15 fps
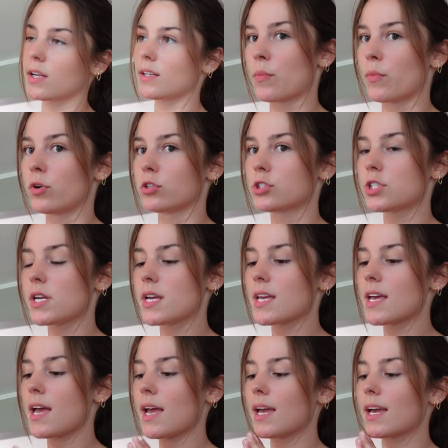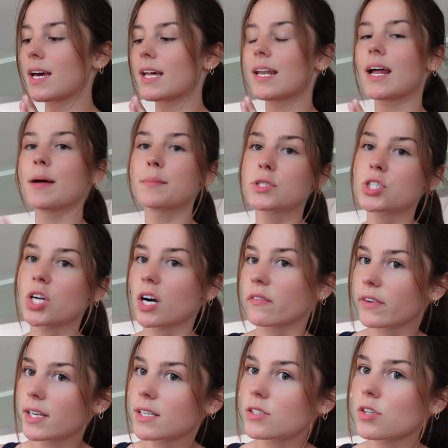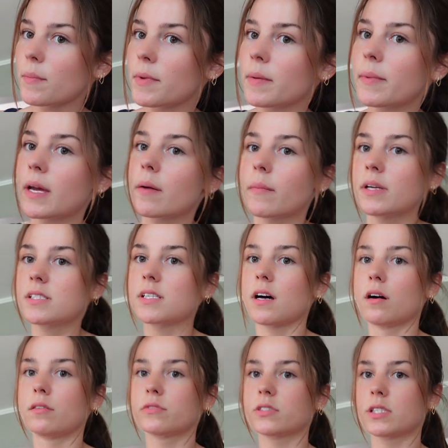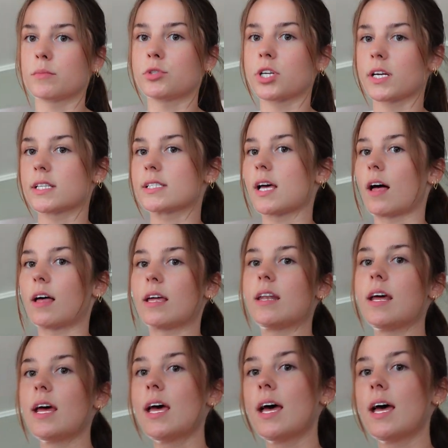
mulching and I'm starving, so I'm gonna make myself some chicken salad.